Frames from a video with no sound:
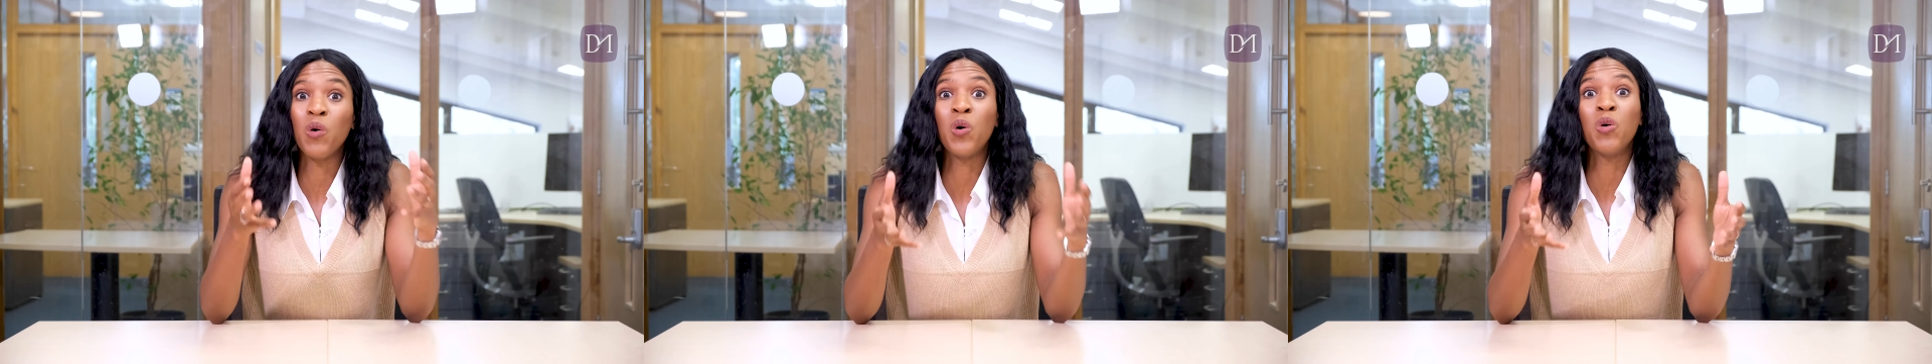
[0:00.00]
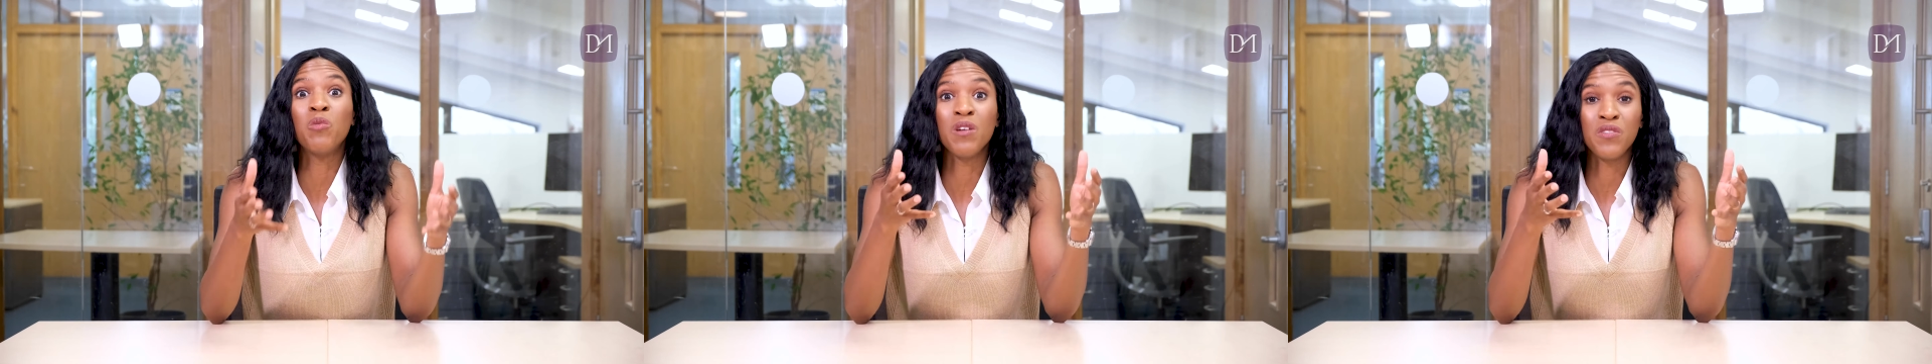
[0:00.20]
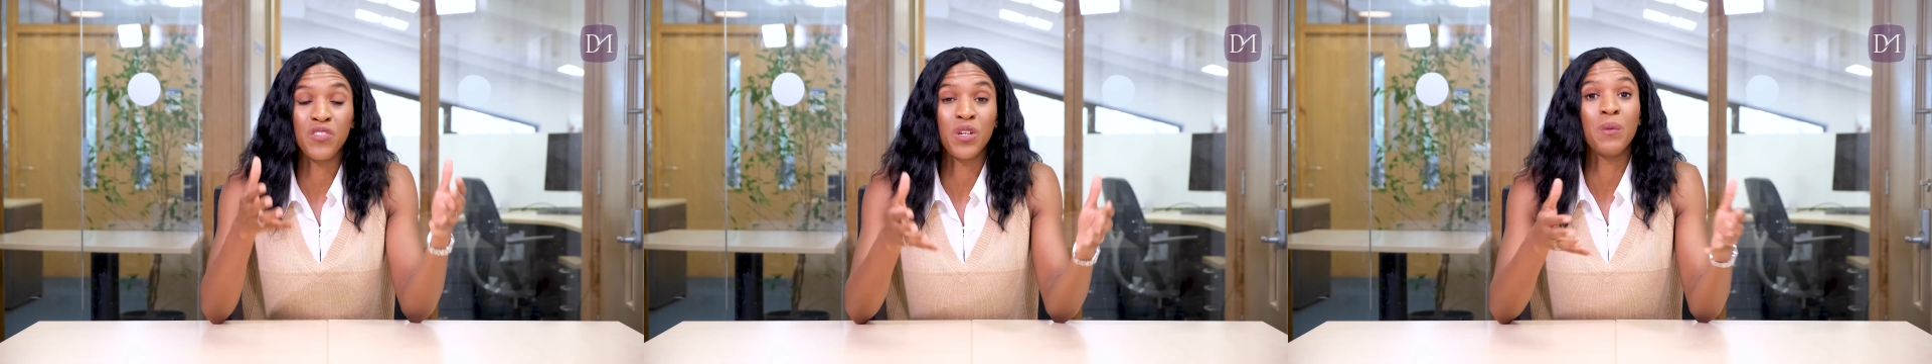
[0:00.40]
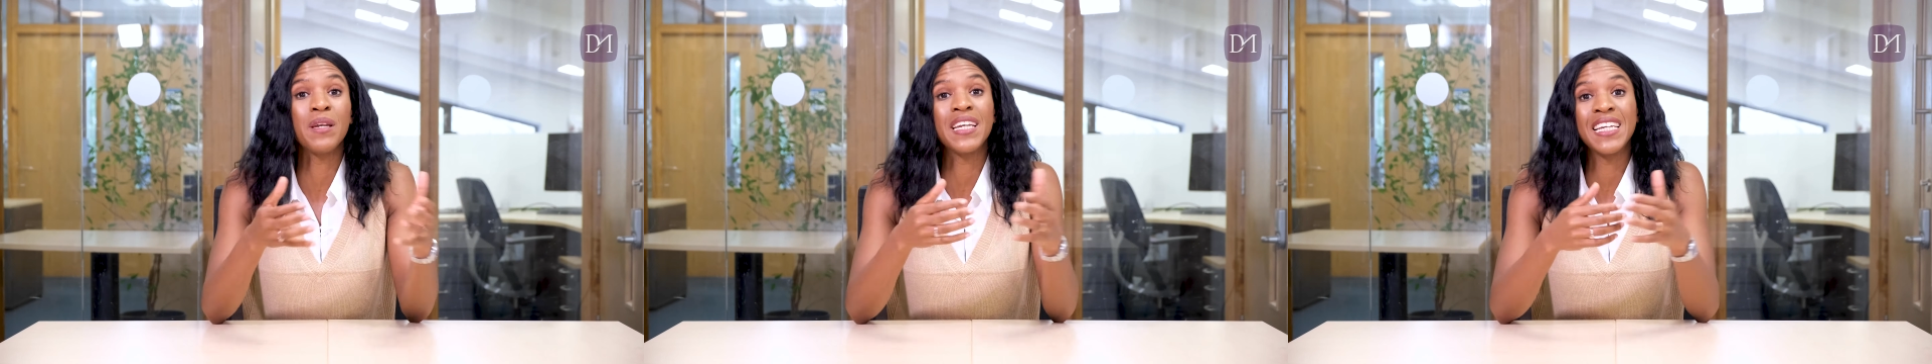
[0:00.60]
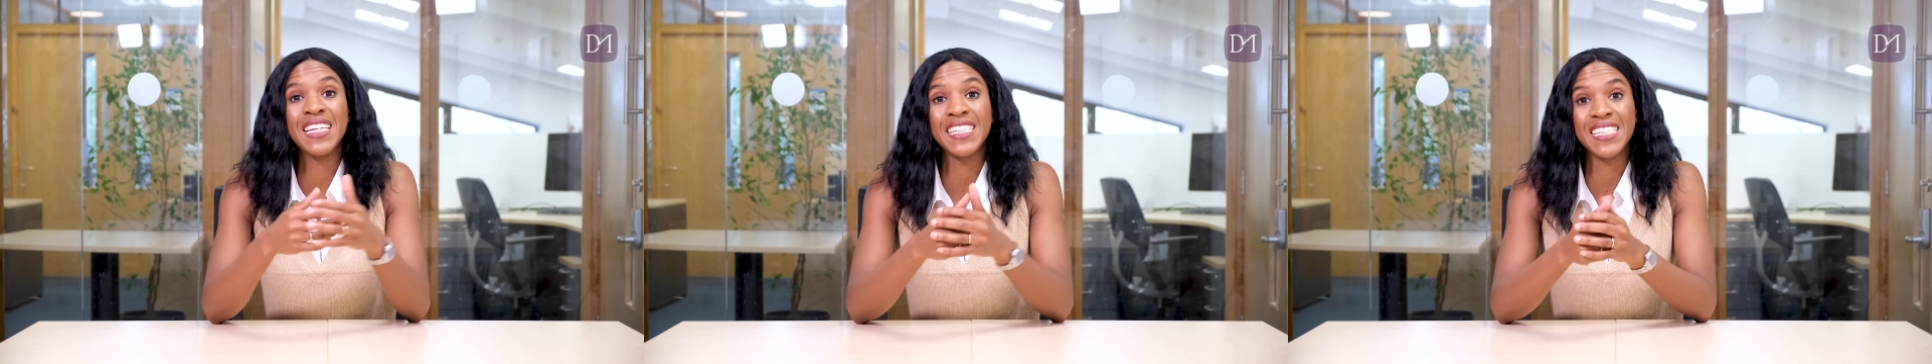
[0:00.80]
or
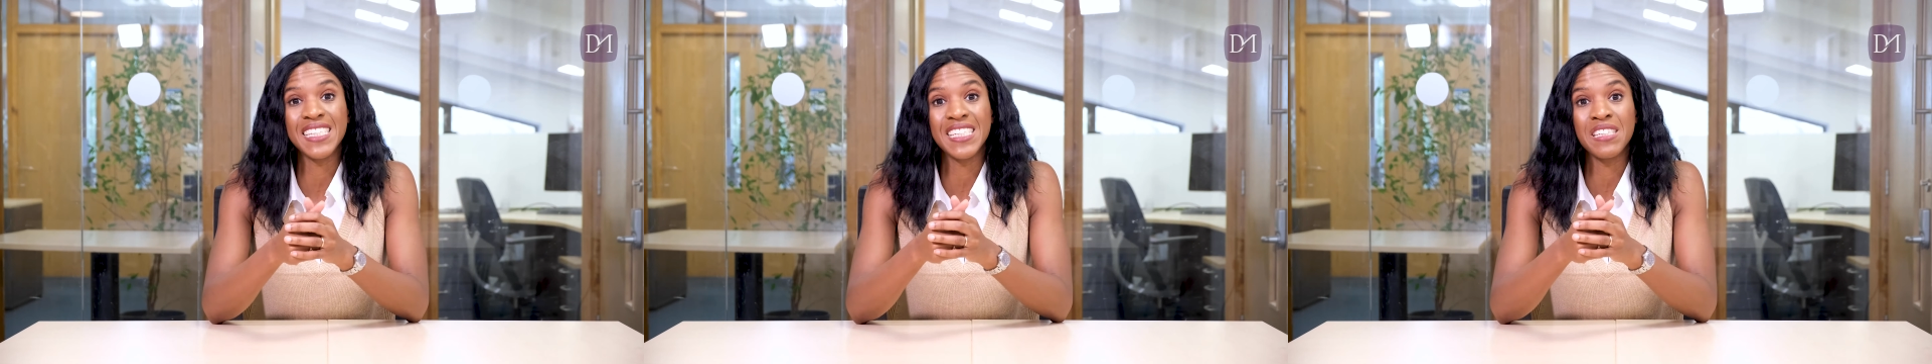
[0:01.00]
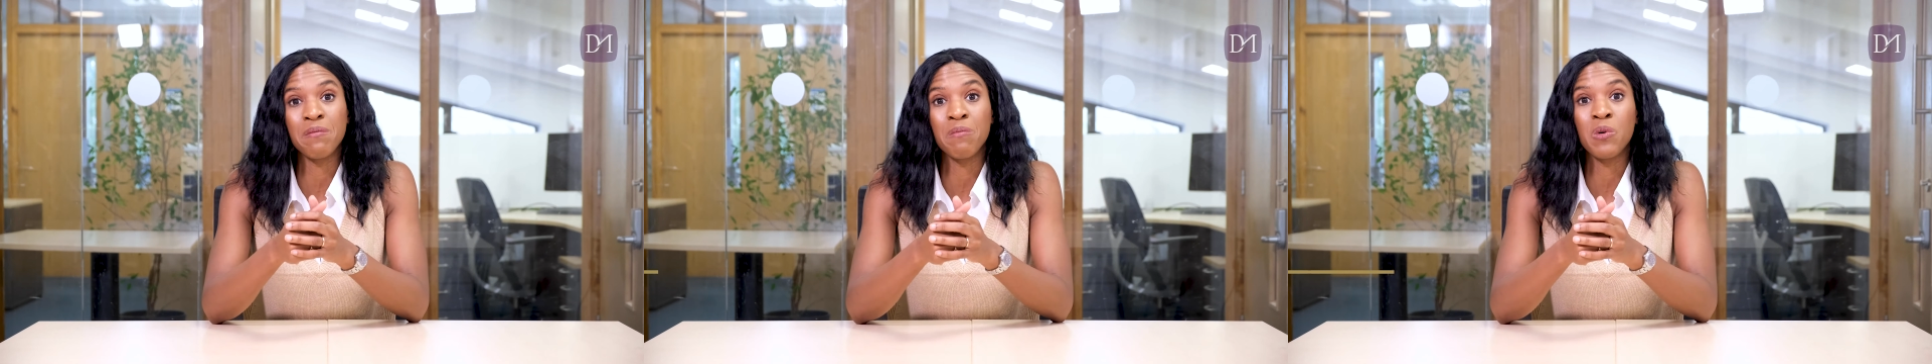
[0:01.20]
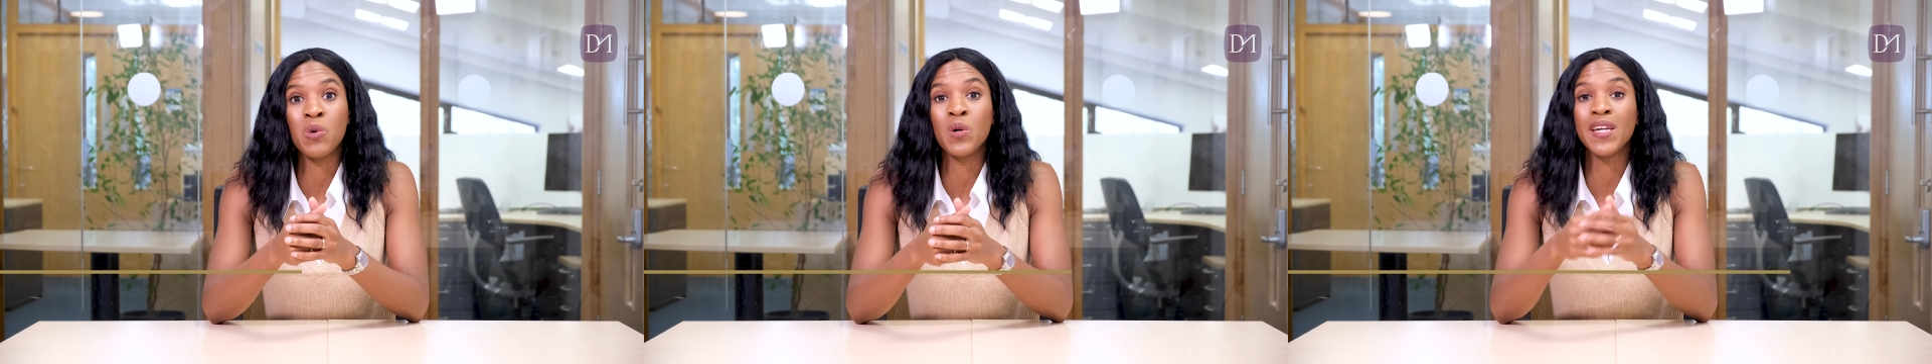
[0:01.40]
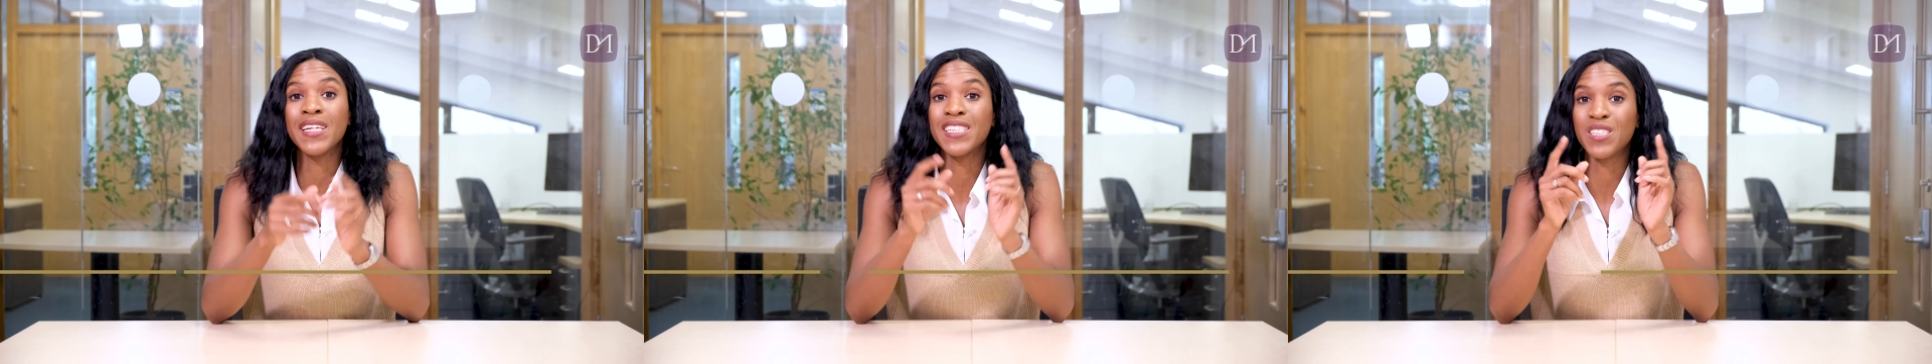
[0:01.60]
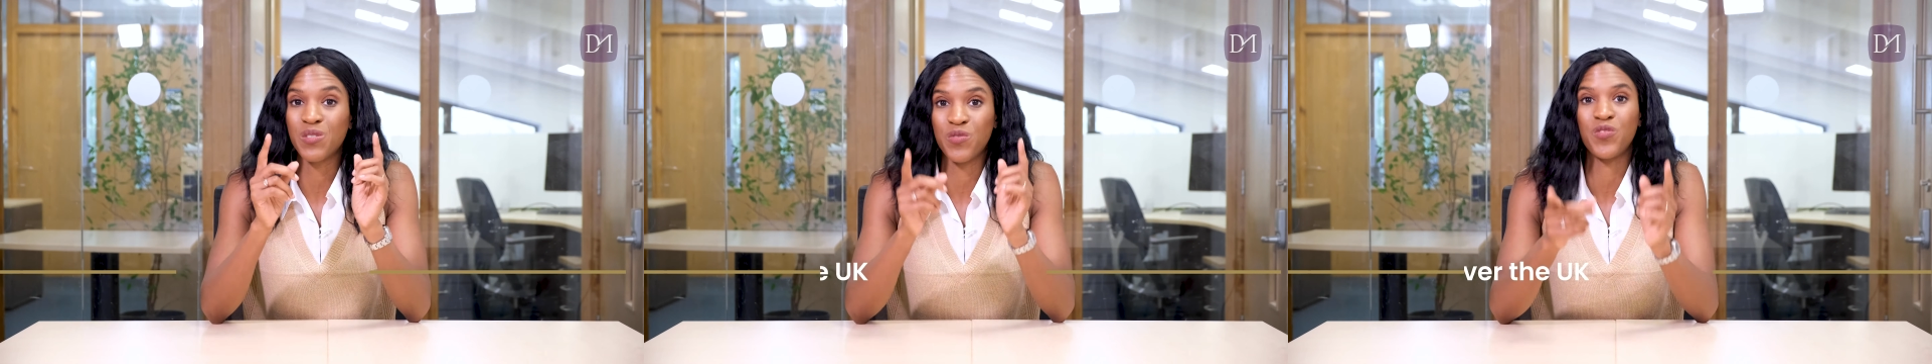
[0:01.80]
reviewing an existing
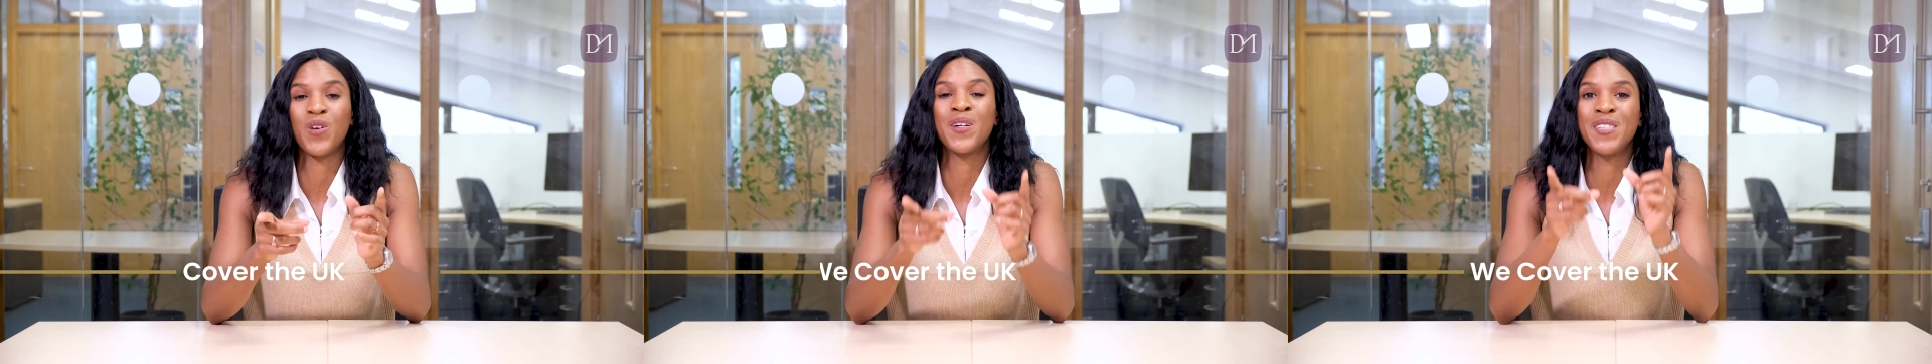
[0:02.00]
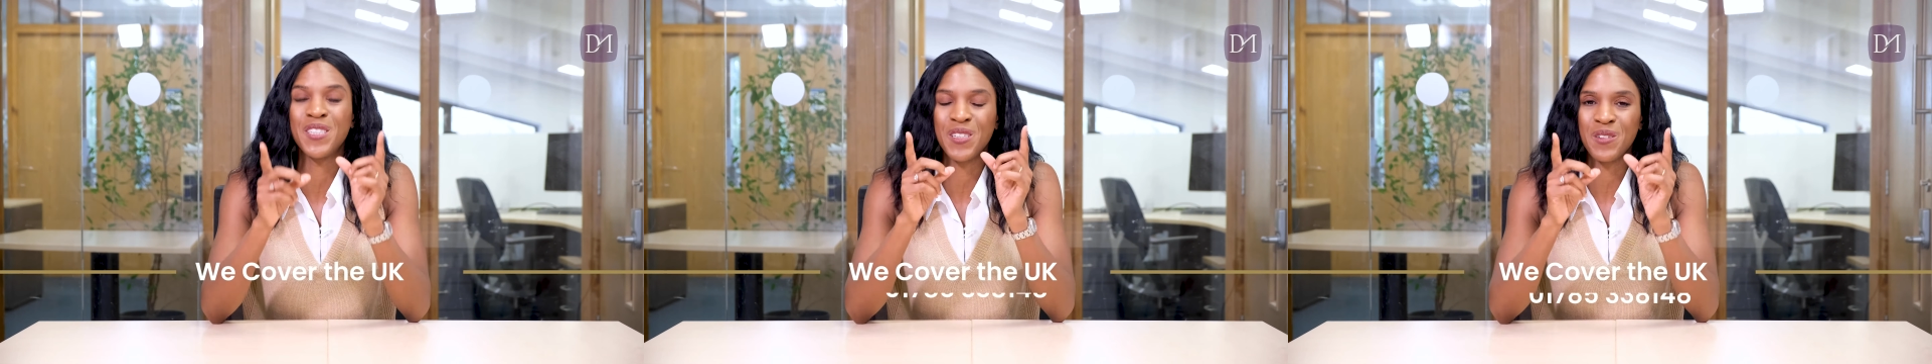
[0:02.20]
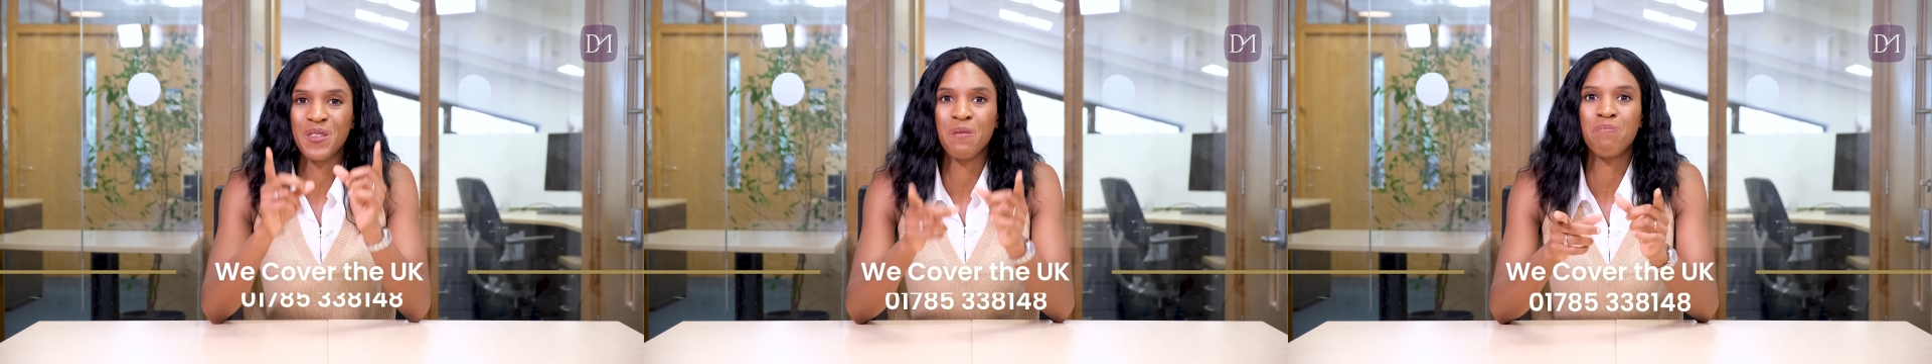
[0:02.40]
mortgage to find you the